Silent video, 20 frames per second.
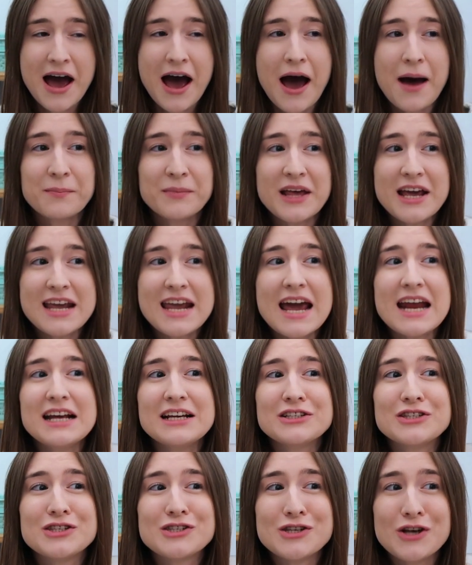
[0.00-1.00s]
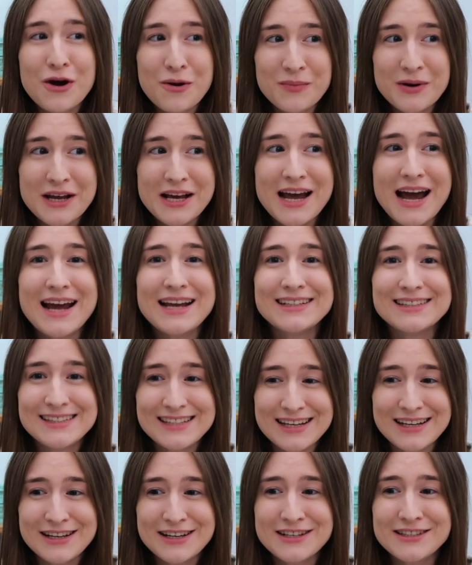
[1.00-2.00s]
I'm like getting so many
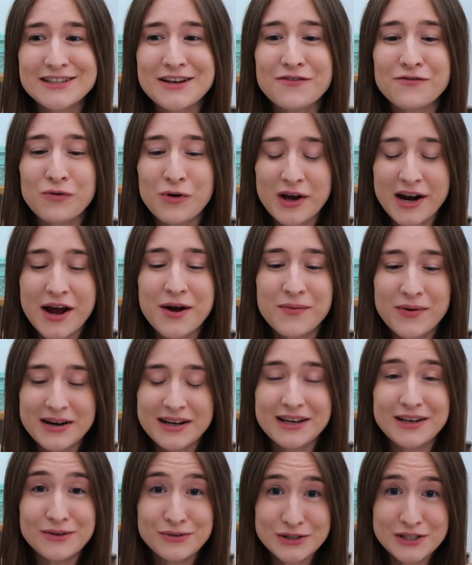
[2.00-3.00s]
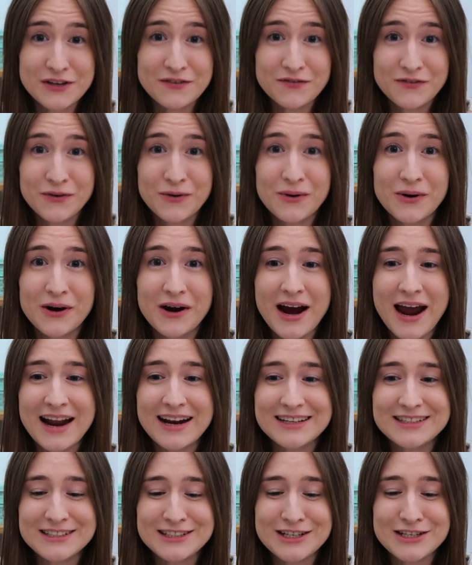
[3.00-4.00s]
ideas of what I want to use it for, and
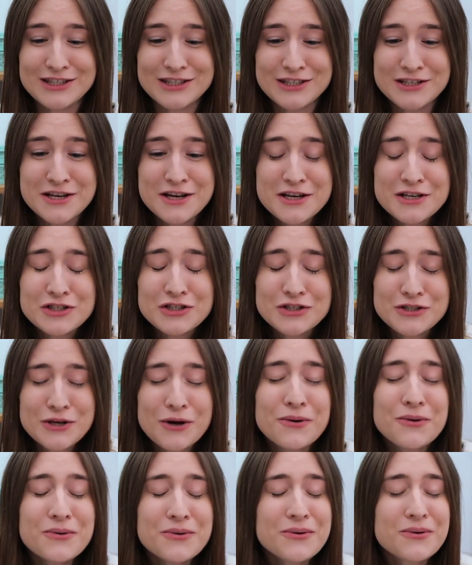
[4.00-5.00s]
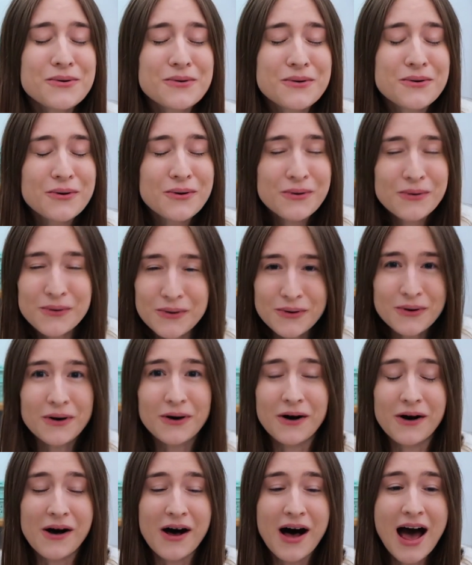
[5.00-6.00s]
it's just so
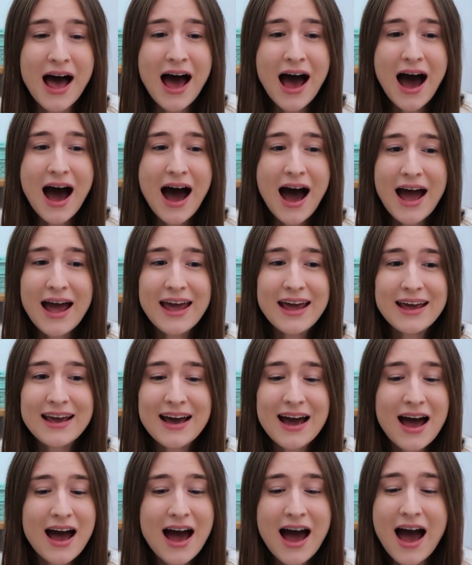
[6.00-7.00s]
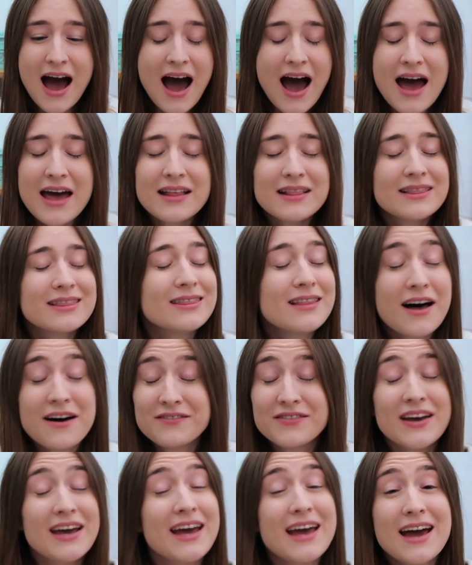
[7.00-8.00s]
cool. I
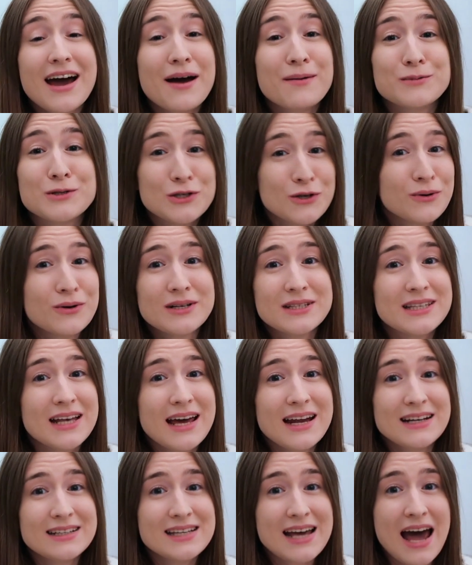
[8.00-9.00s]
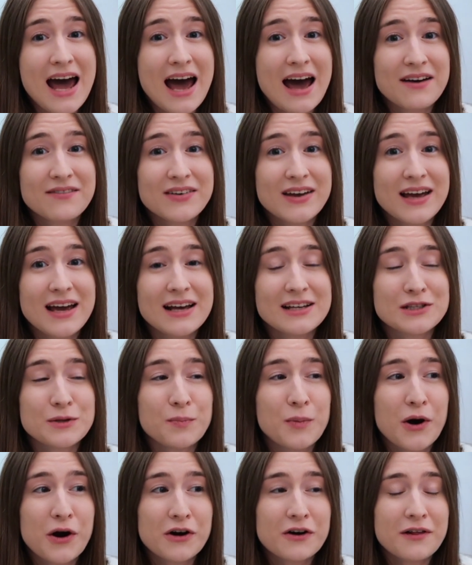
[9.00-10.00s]
love it. I'm so excited to have it as a
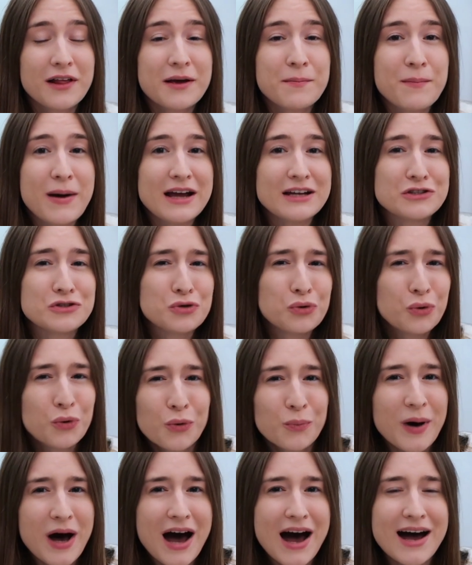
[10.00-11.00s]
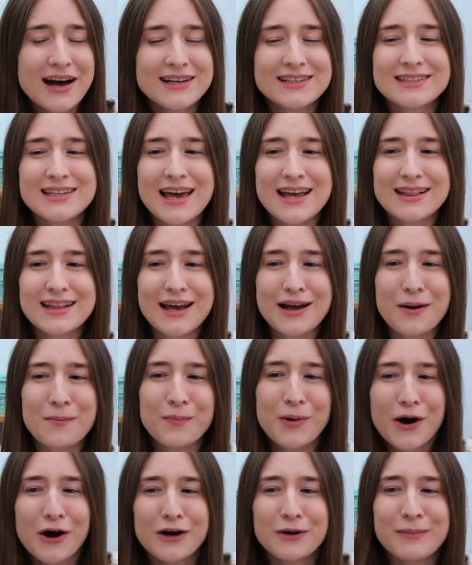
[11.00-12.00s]
part of like my toolbox and like a
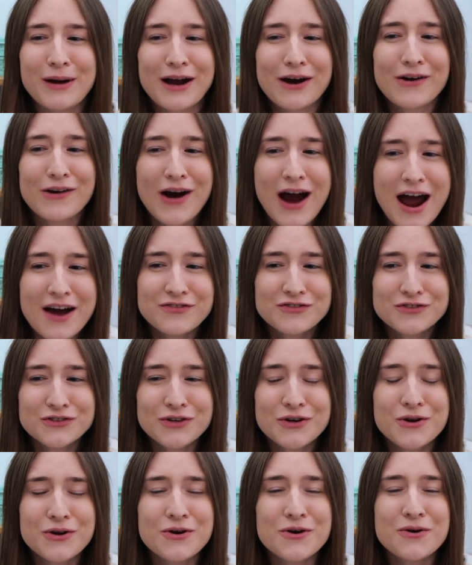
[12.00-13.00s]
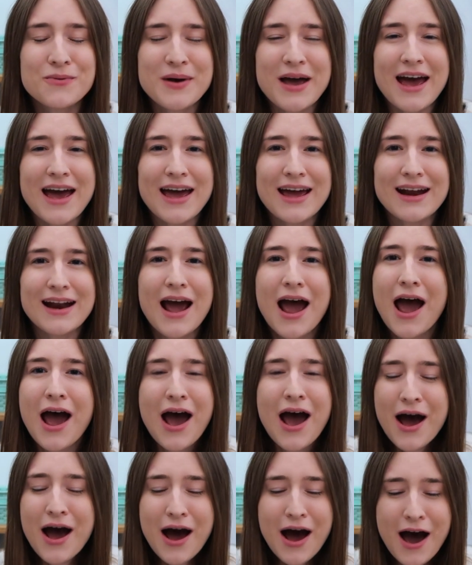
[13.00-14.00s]
part of my craft room, and
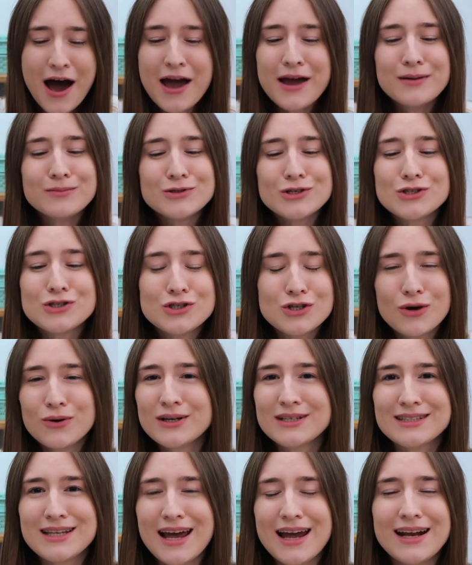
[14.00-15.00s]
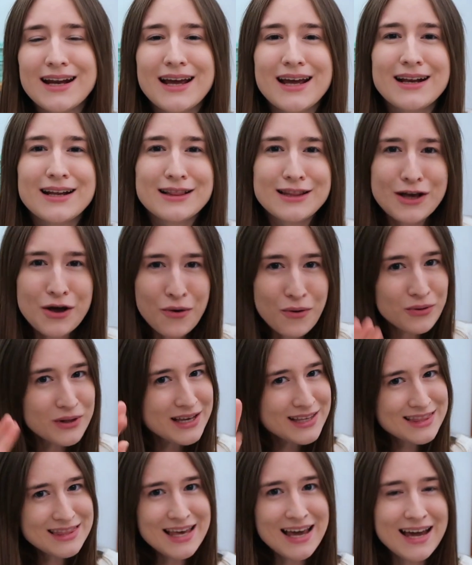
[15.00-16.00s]
I am just so excited. The
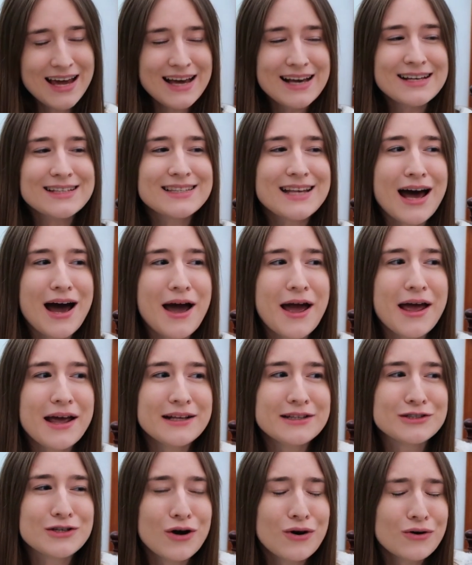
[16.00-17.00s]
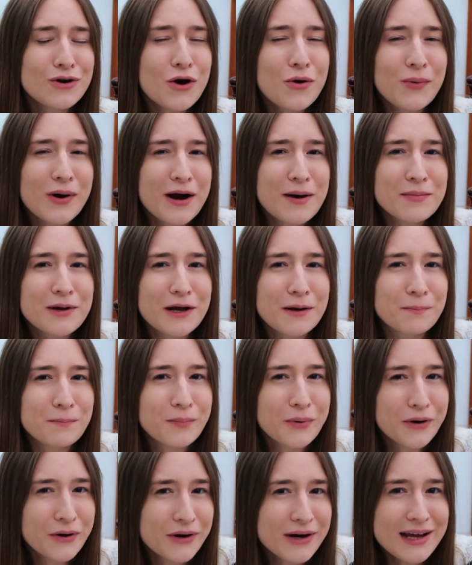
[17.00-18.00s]
only thing is I don't know where I'm going to
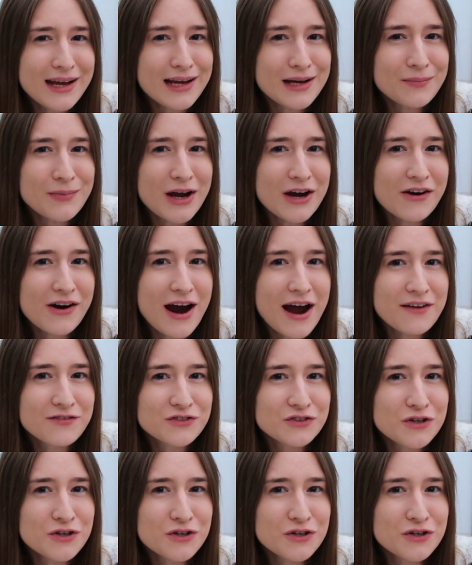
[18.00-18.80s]
put it in my craft